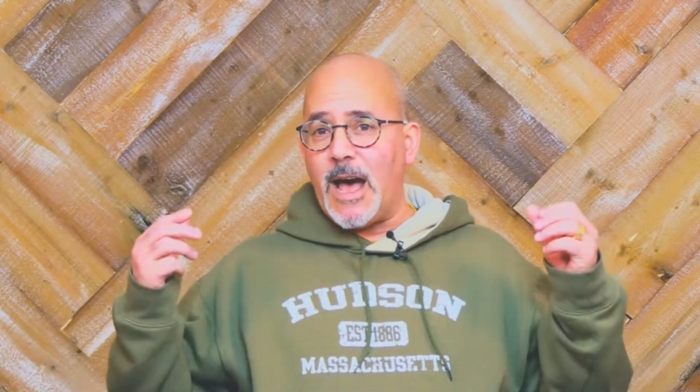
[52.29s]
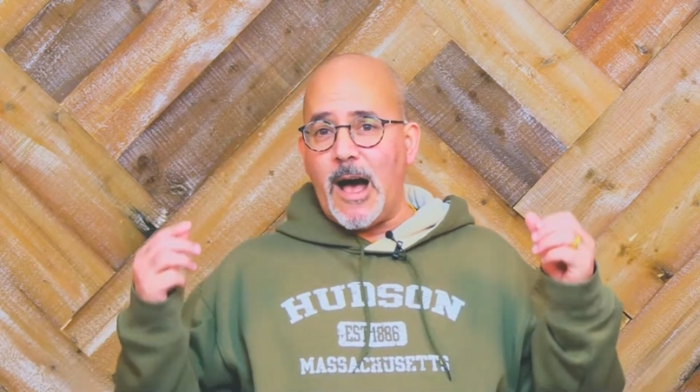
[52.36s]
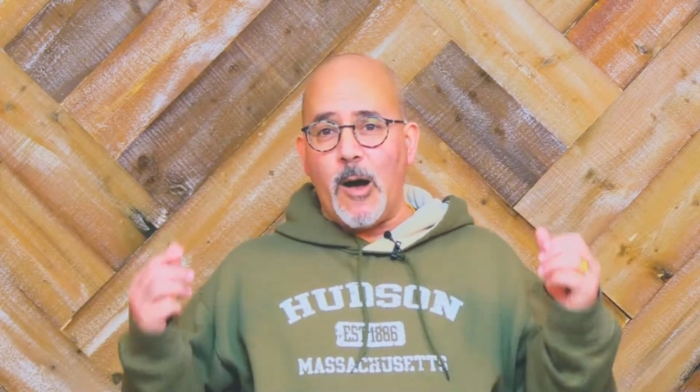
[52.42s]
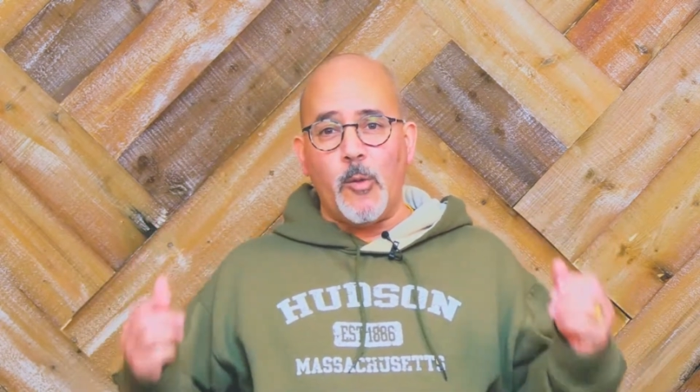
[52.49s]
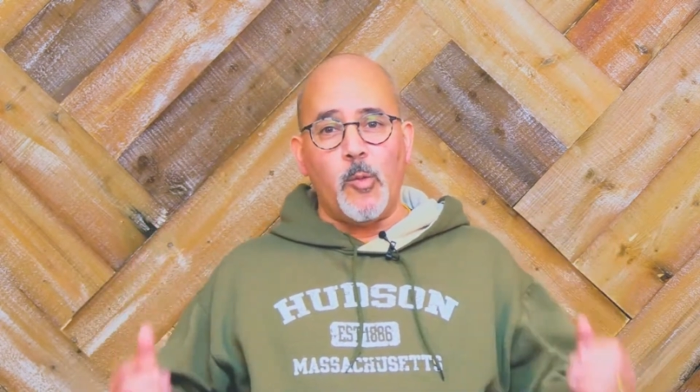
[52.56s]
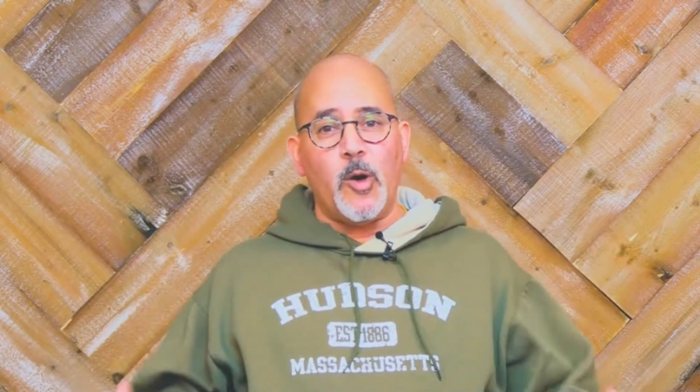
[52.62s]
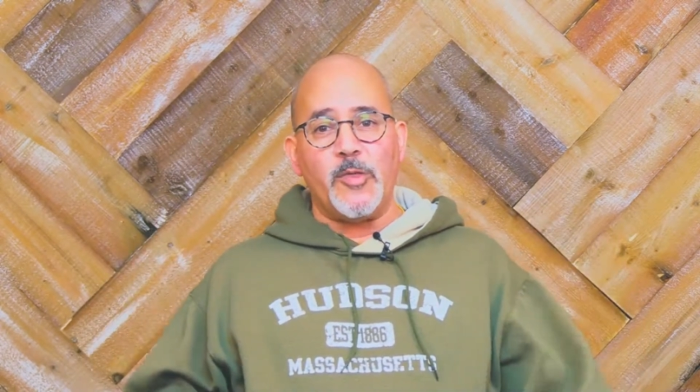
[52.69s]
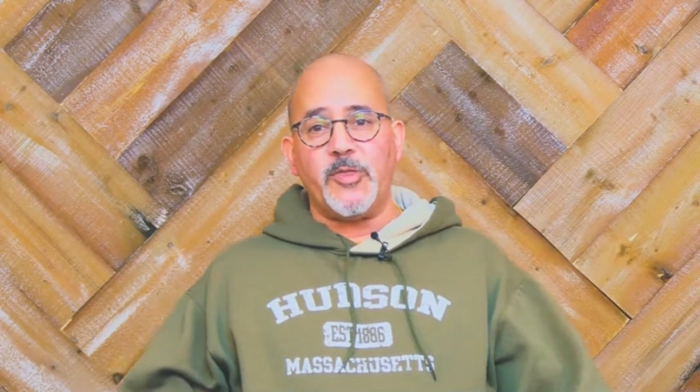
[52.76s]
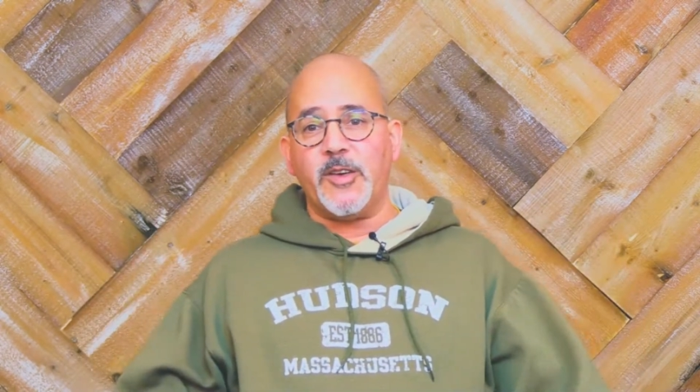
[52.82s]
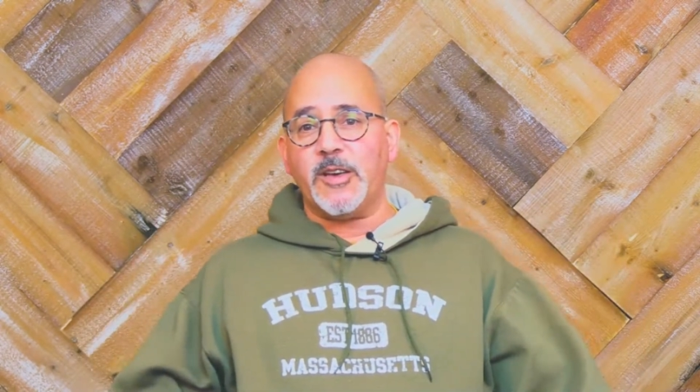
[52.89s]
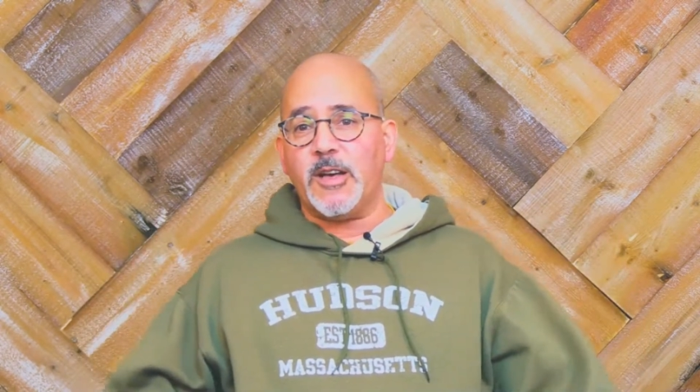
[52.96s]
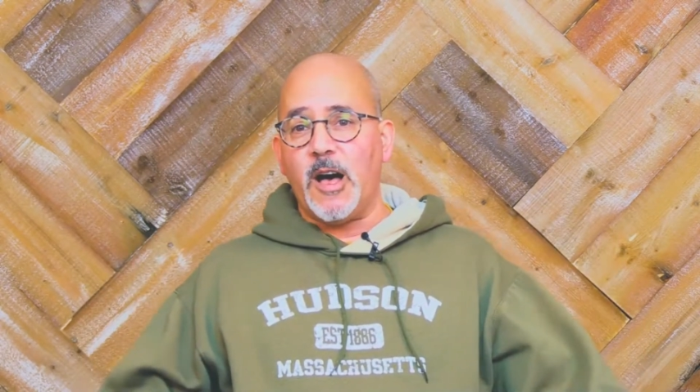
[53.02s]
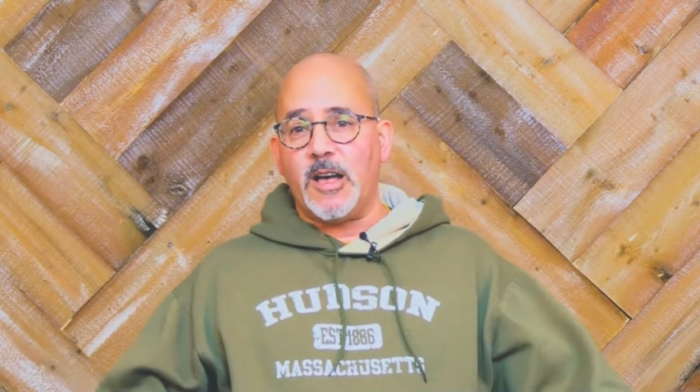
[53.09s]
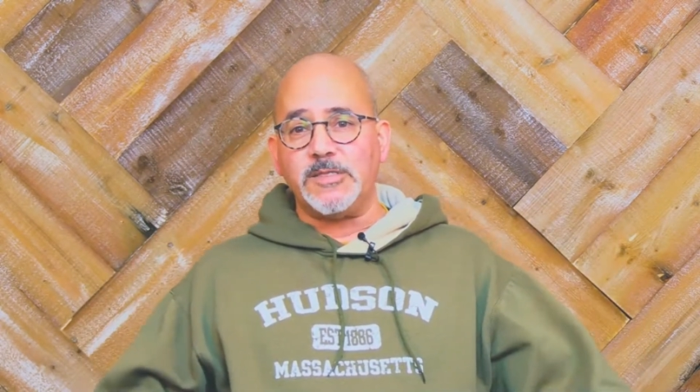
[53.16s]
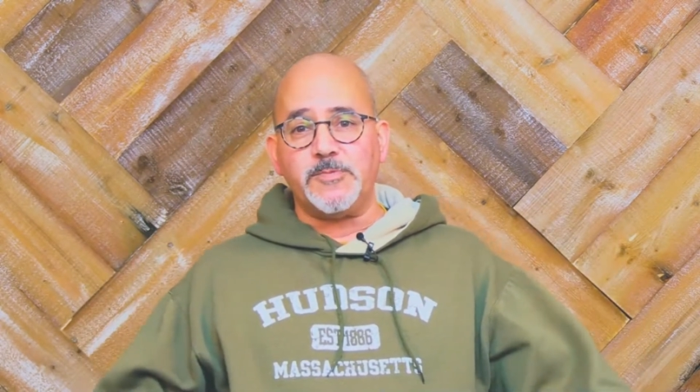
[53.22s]
out what the
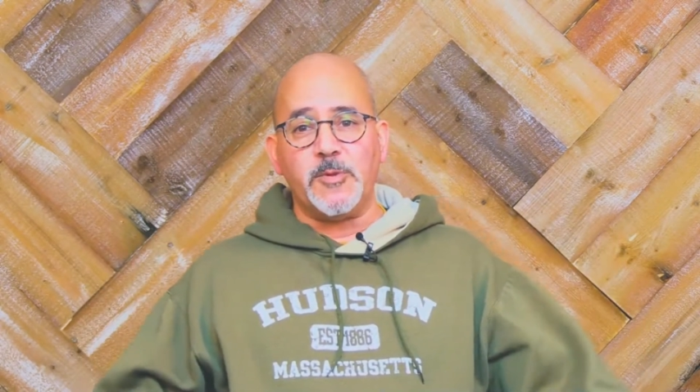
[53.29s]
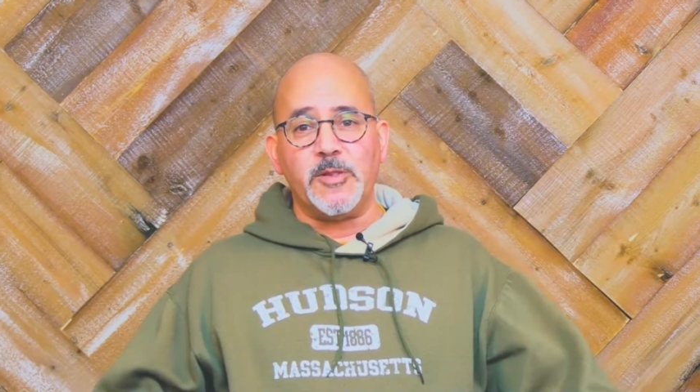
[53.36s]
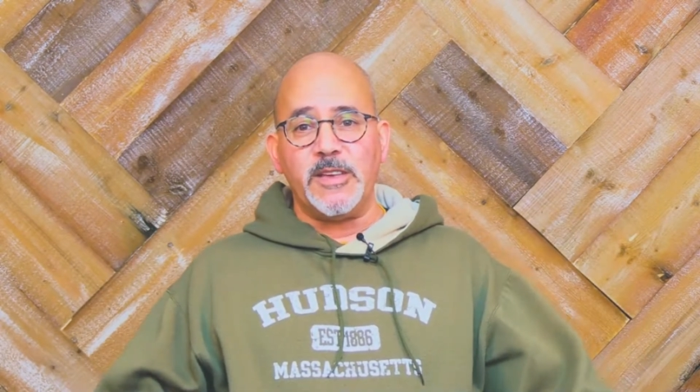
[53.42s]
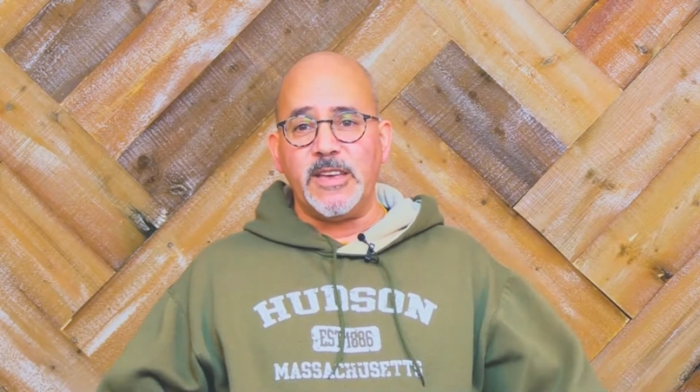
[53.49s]
gospel